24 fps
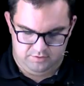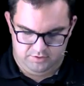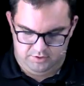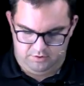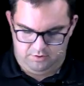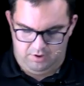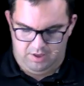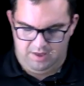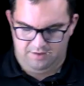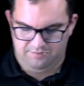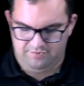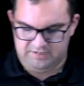
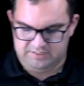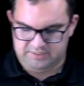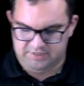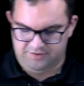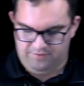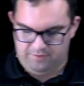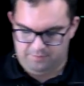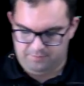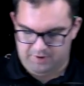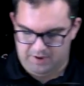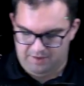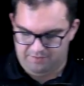obviously,
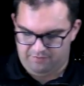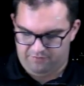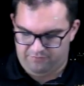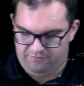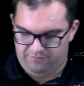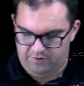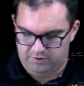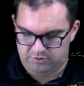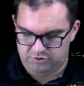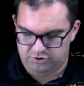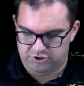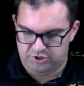if I'm going to have a
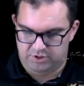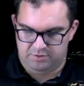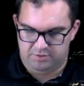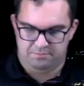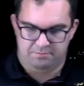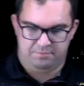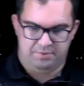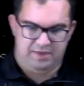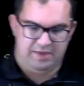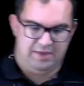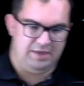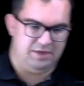
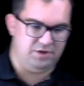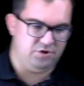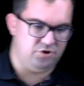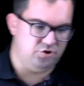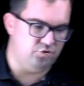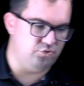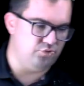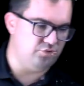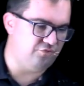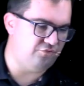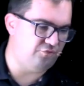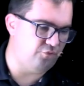function be
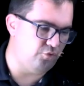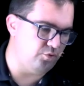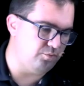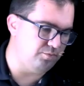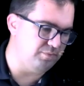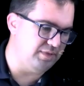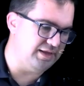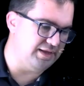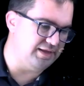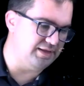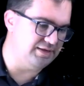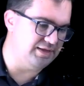
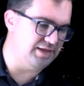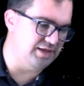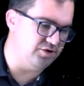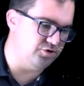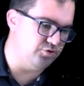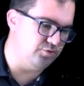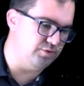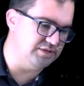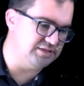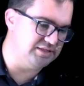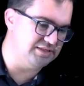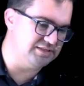uniformly
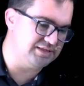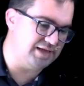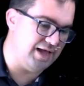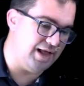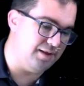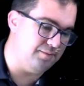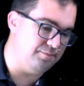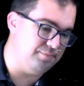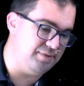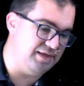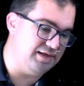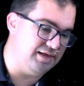continuous, it's
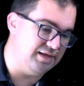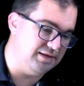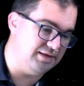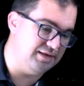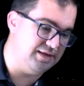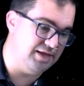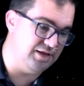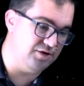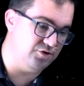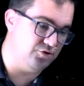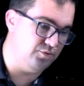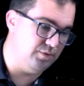got to be
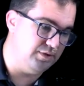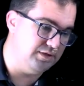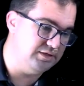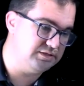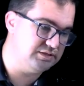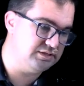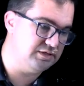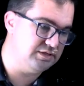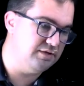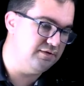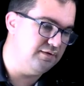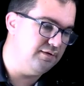
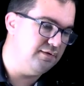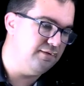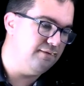continuous.